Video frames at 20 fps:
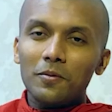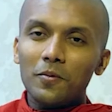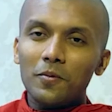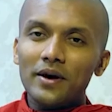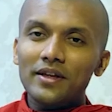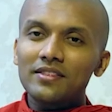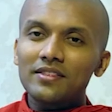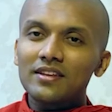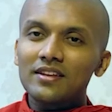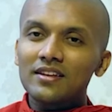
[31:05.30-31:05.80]

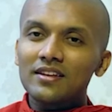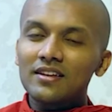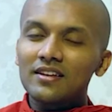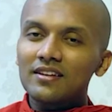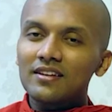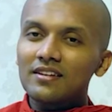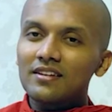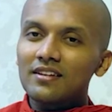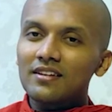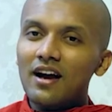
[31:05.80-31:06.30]
when the
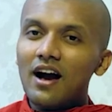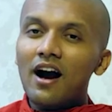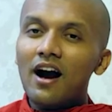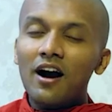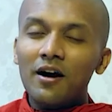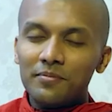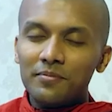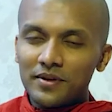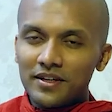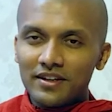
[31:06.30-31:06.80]

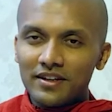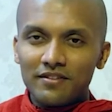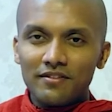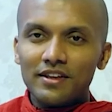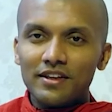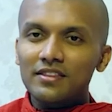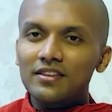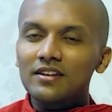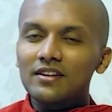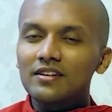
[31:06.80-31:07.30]

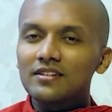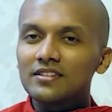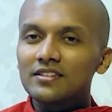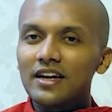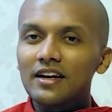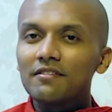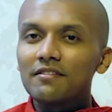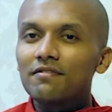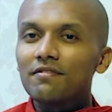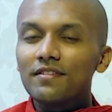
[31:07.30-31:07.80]

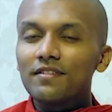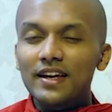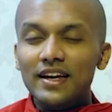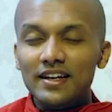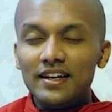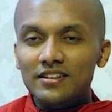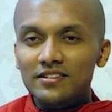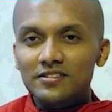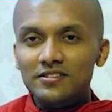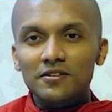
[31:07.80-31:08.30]
10
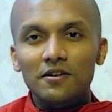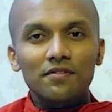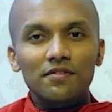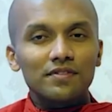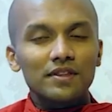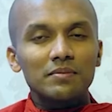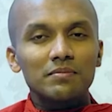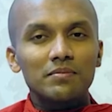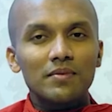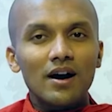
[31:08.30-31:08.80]
fleets of
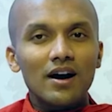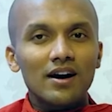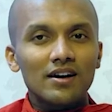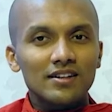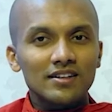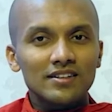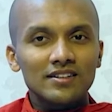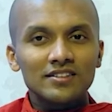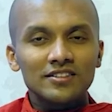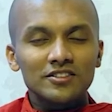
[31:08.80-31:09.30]
the
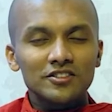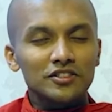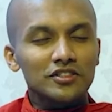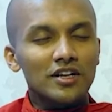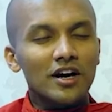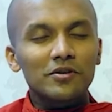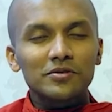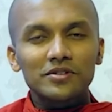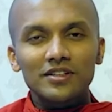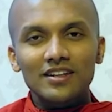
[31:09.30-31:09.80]
Mara
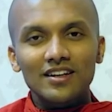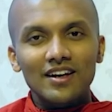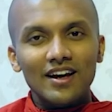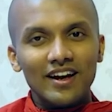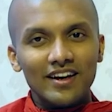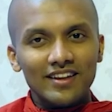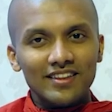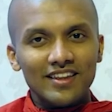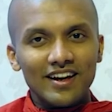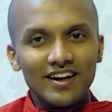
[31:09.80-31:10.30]
shouted
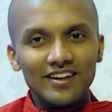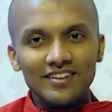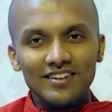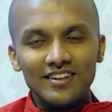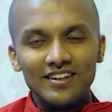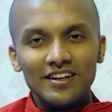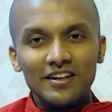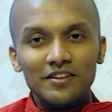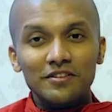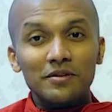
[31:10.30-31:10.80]
like that,
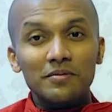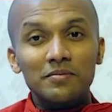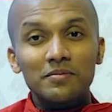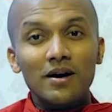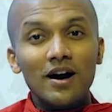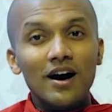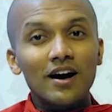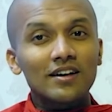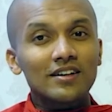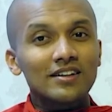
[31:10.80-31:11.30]
the
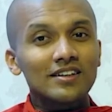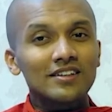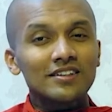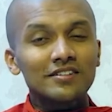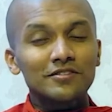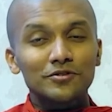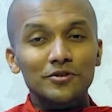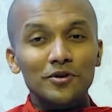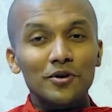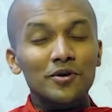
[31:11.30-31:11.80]
Mara
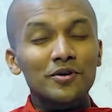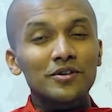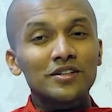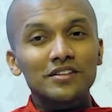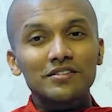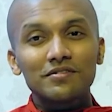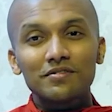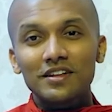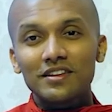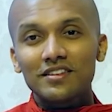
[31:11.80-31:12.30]

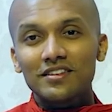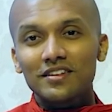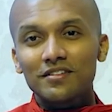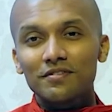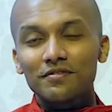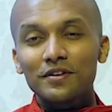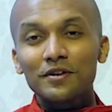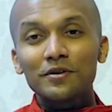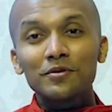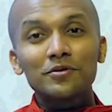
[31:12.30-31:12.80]
roared with a
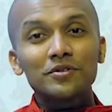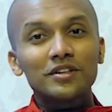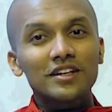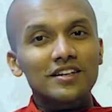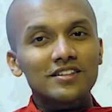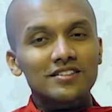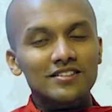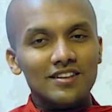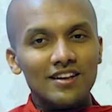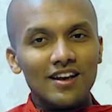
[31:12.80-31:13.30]

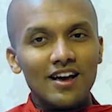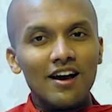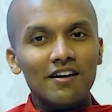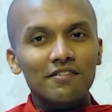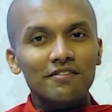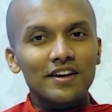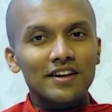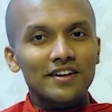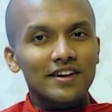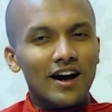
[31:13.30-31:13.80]
furious
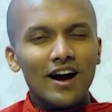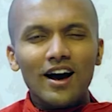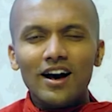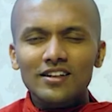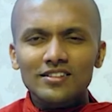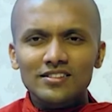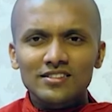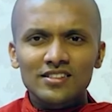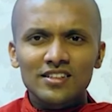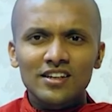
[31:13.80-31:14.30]
laugh and
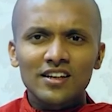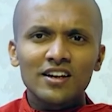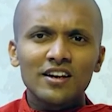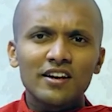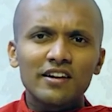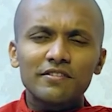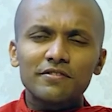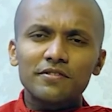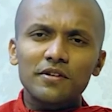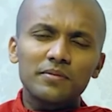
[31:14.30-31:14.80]
asked
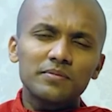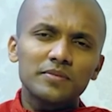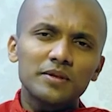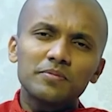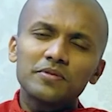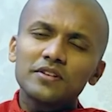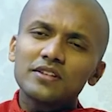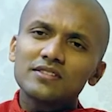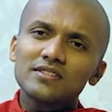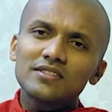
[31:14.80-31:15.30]
from the
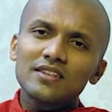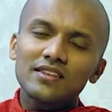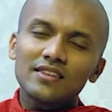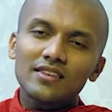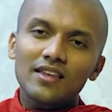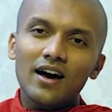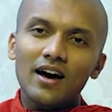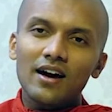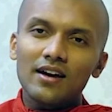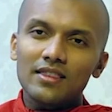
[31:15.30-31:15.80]
Prince
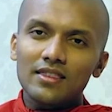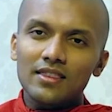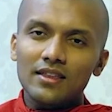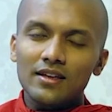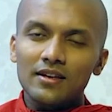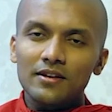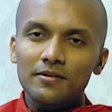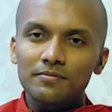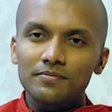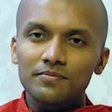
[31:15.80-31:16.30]

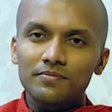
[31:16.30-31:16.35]
Siddhartha,